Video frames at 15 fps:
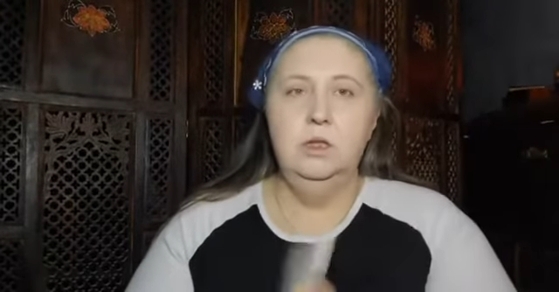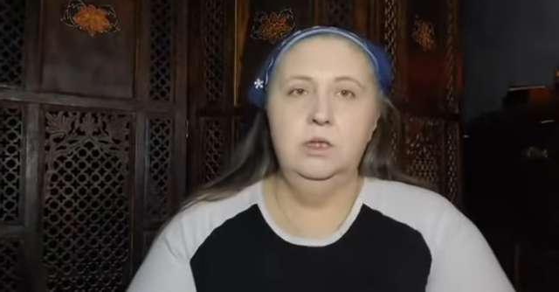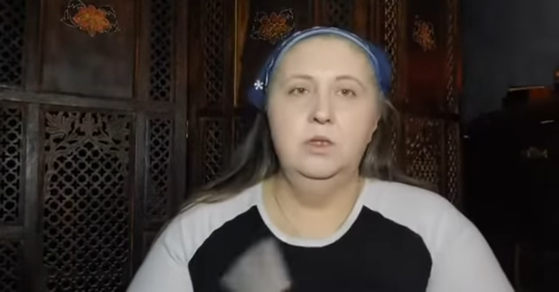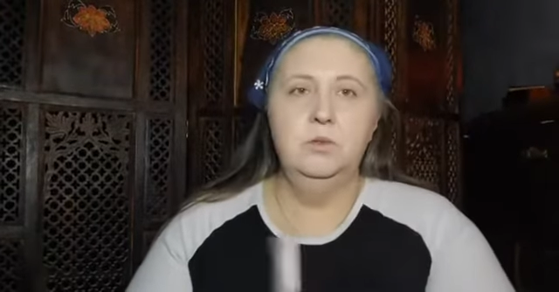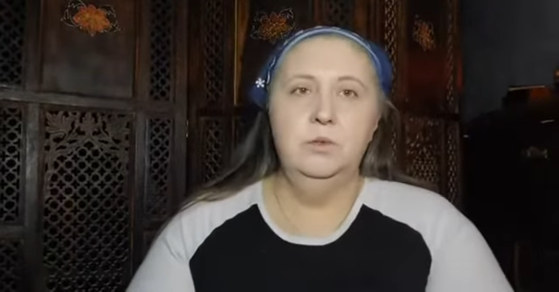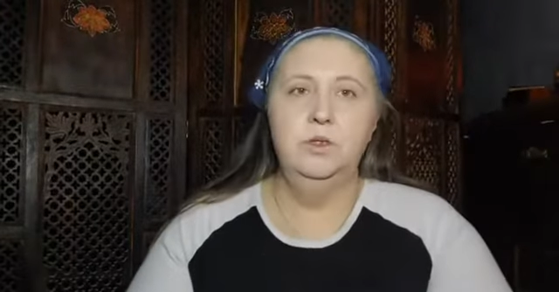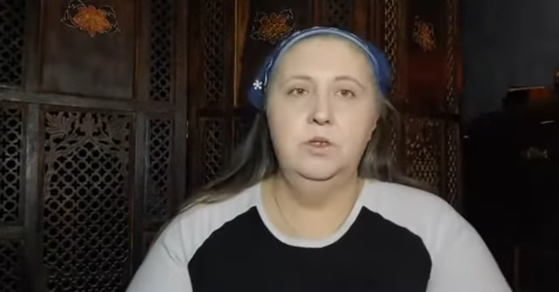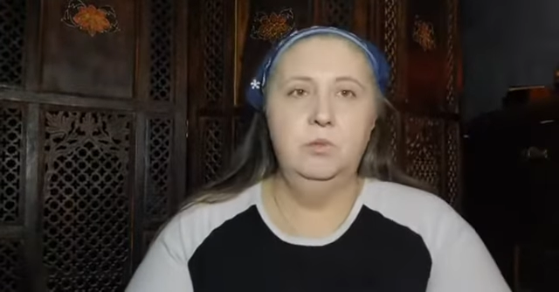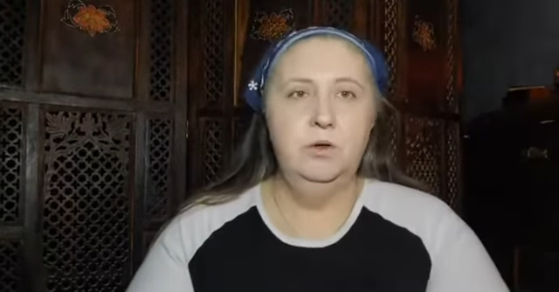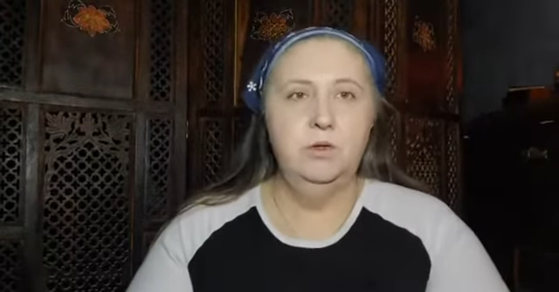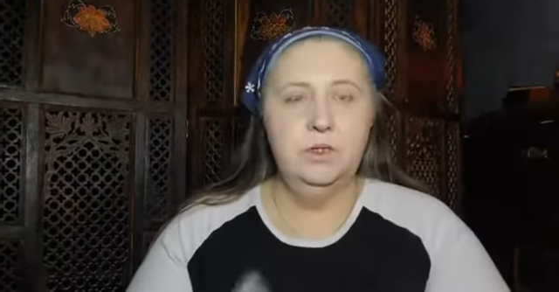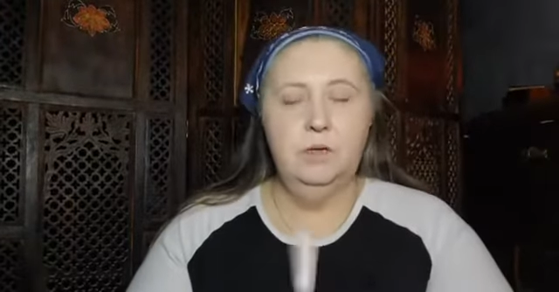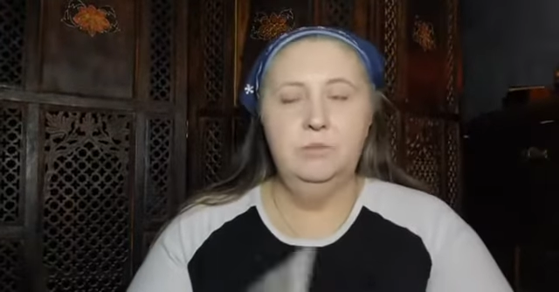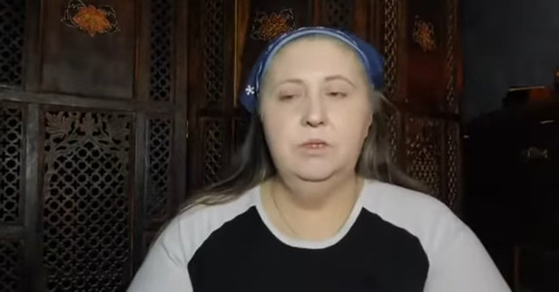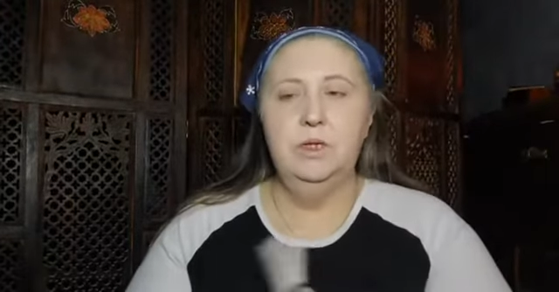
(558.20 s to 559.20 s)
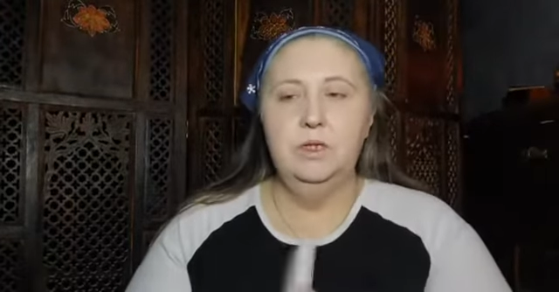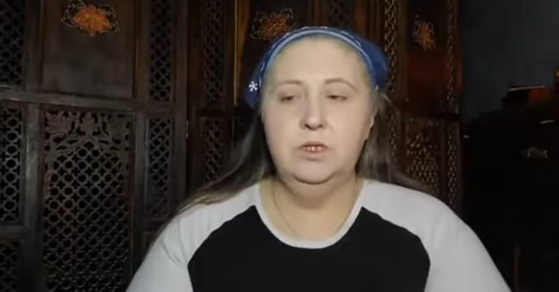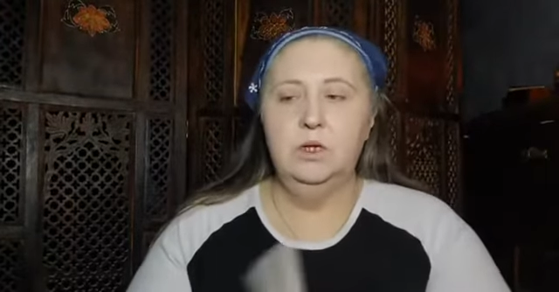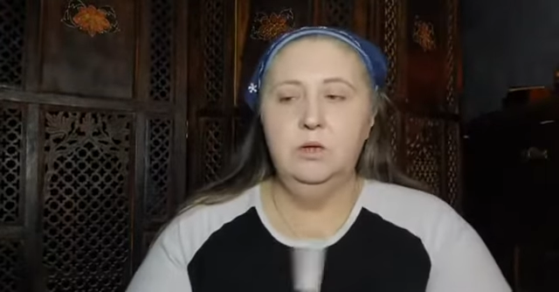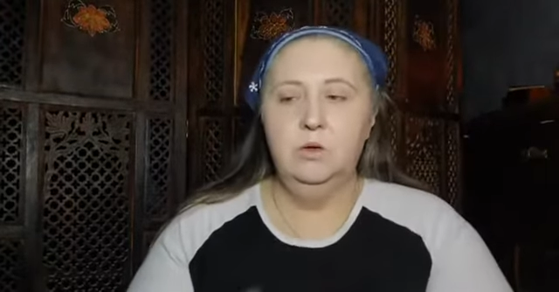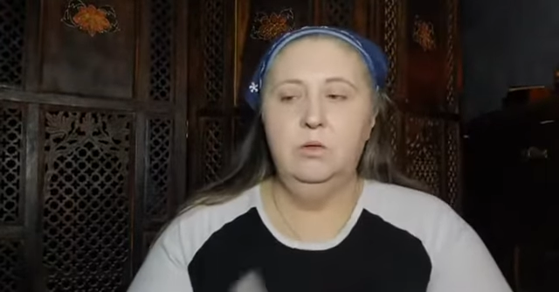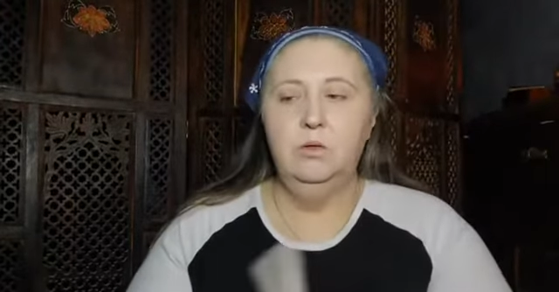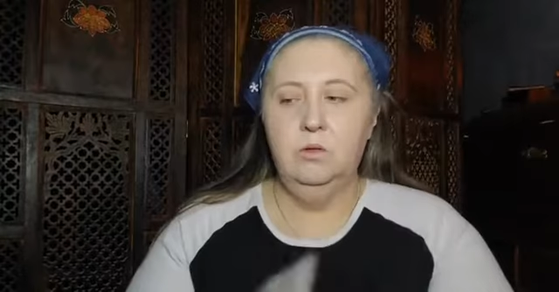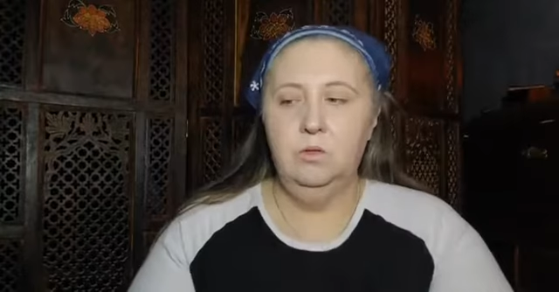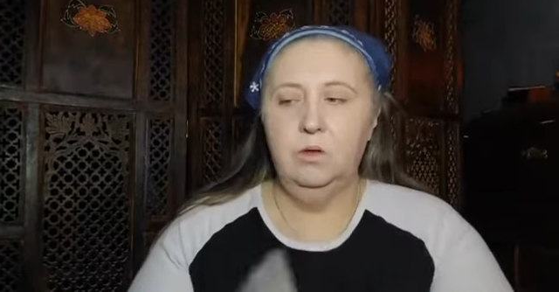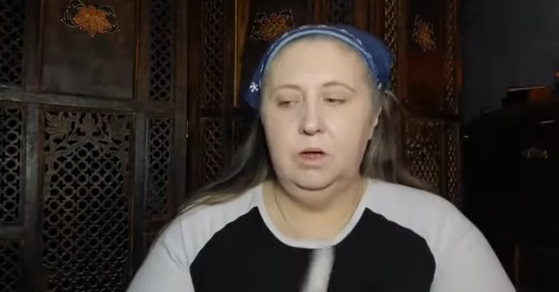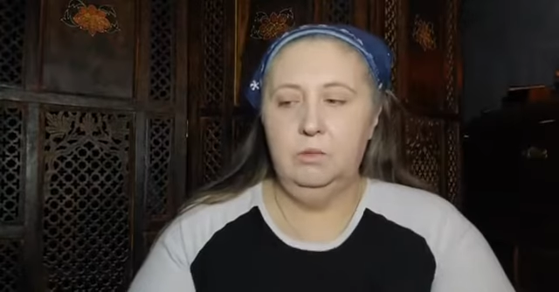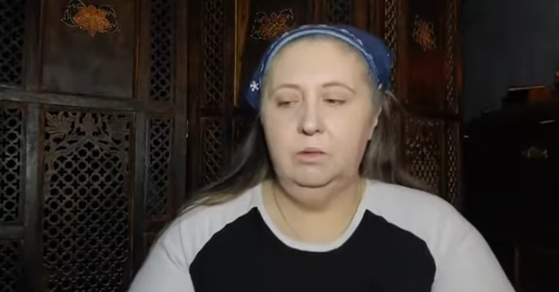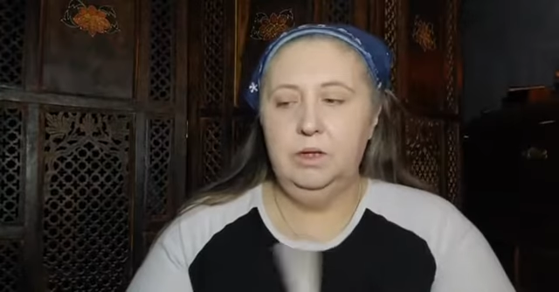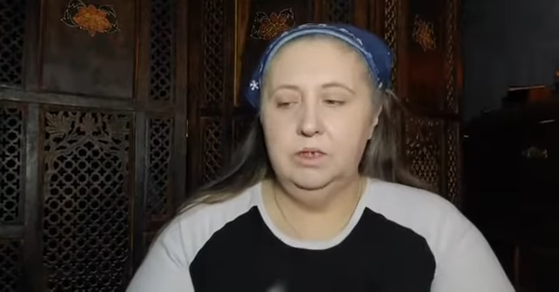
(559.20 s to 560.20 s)
This one's almost empty,
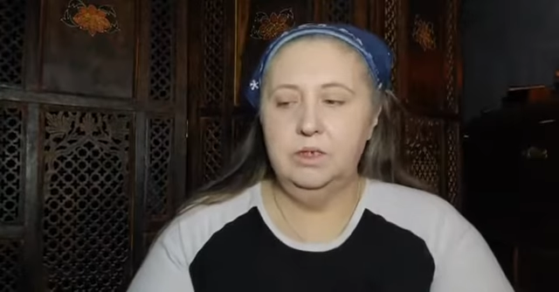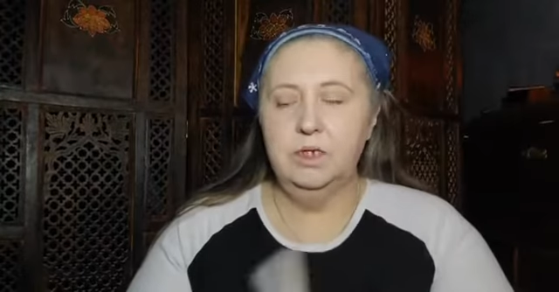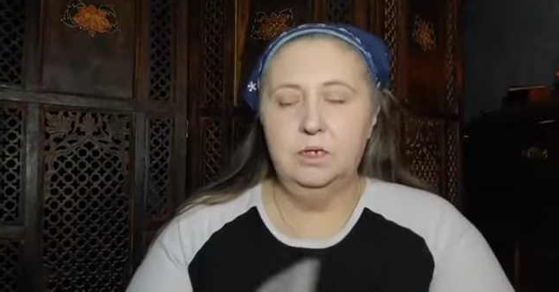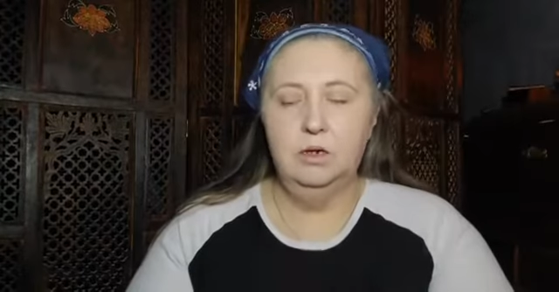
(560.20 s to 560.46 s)
so I placed